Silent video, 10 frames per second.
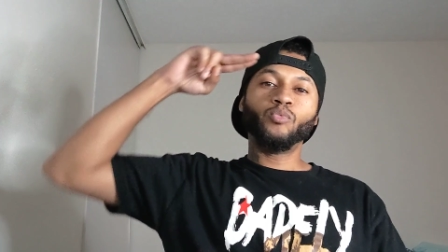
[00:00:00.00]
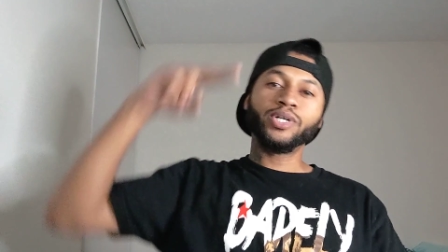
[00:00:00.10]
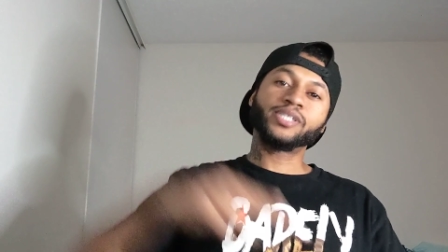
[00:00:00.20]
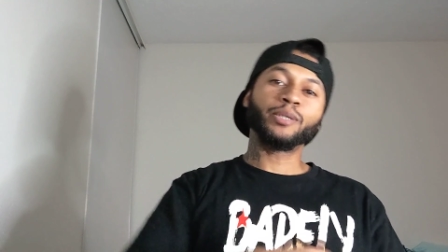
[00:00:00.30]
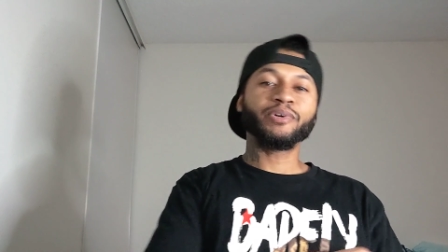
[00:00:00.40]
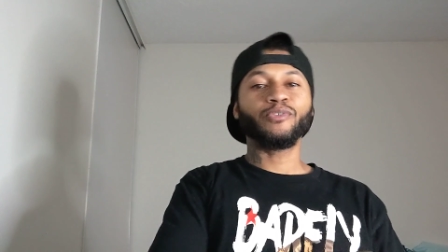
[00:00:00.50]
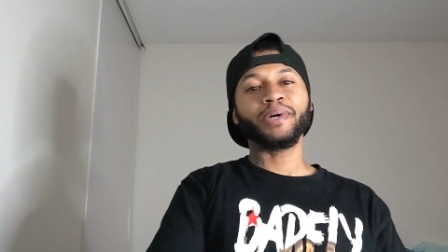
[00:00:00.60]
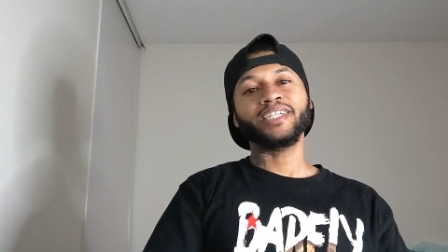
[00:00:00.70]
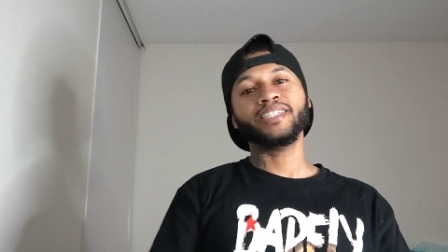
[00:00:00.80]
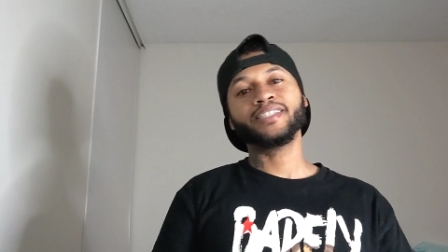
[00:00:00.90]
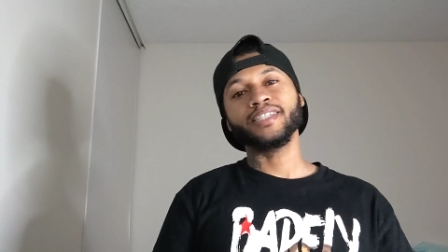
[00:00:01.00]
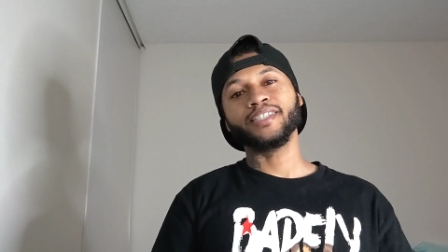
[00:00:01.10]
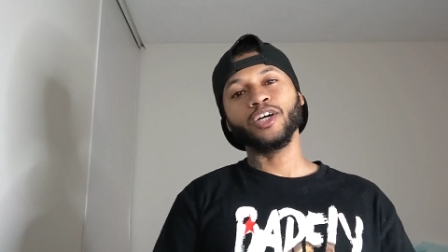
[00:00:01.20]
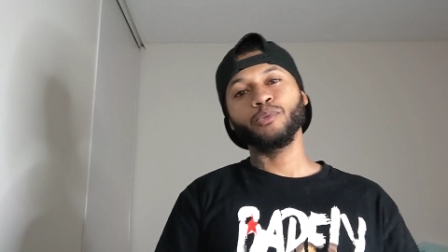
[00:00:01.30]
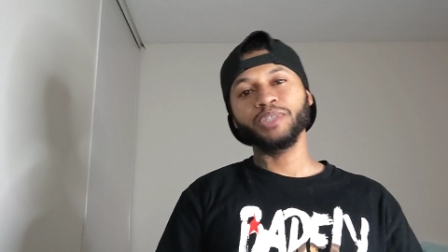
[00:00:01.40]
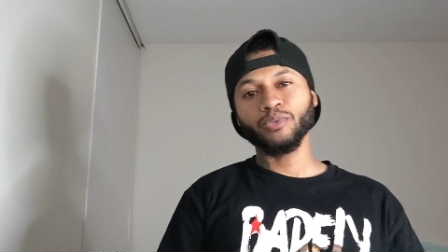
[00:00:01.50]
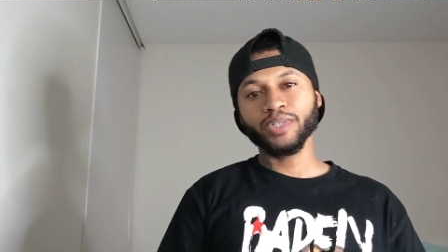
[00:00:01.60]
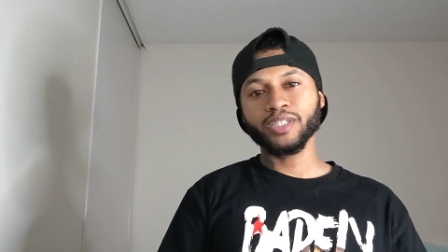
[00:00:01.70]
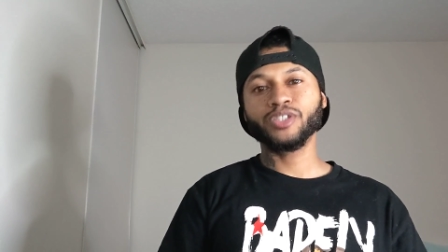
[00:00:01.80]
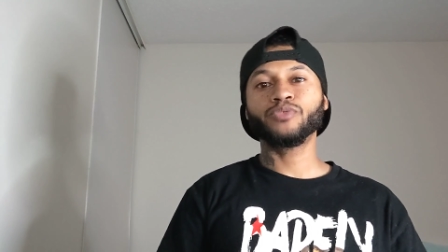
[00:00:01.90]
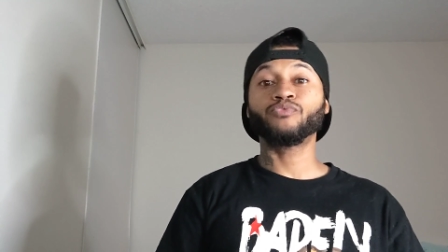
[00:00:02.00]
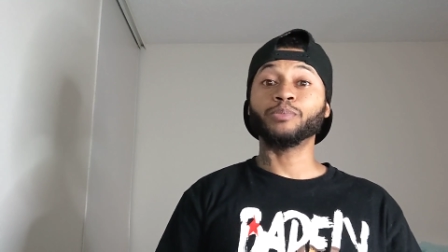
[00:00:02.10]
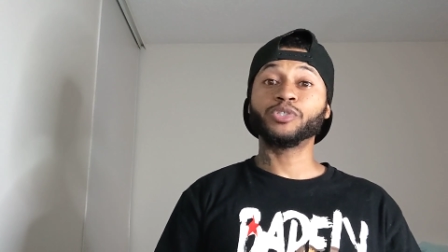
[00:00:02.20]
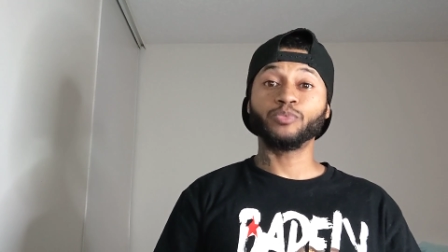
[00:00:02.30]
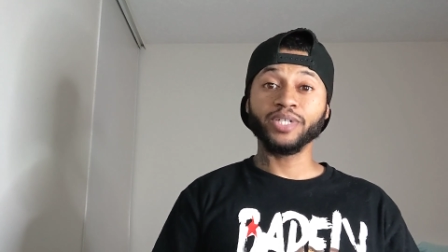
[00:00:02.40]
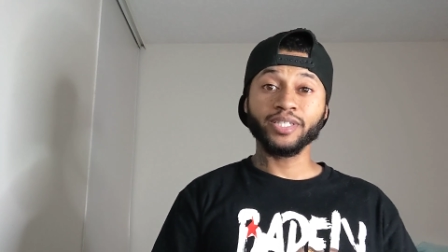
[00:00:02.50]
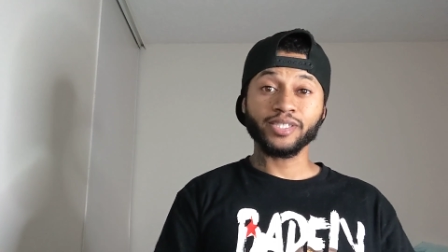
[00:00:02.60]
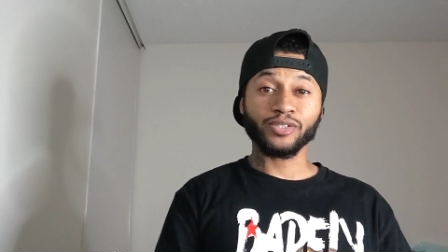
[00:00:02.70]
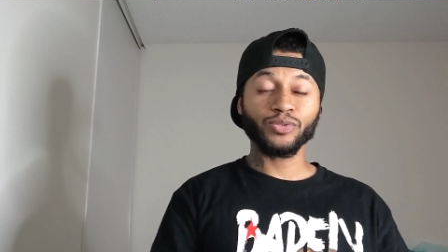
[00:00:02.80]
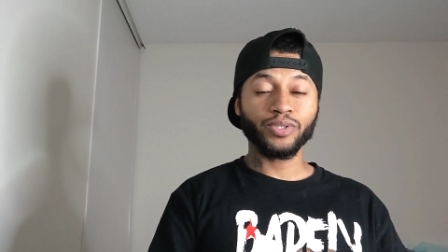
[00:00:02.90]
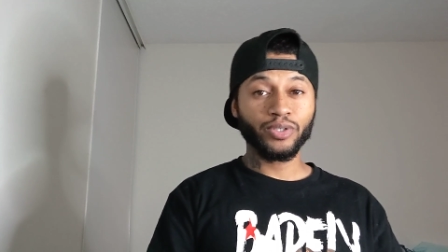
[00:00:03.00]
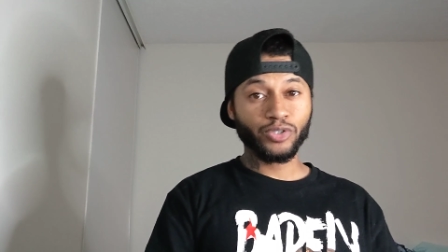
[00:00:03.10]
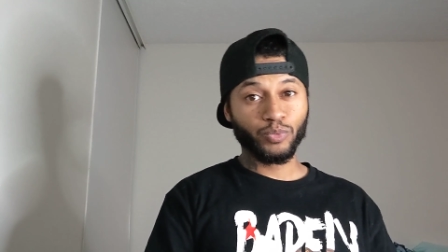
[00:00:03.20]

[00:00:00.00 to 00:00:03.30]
What's up, everybody? This is LB the Realist from Surrealistic Studio,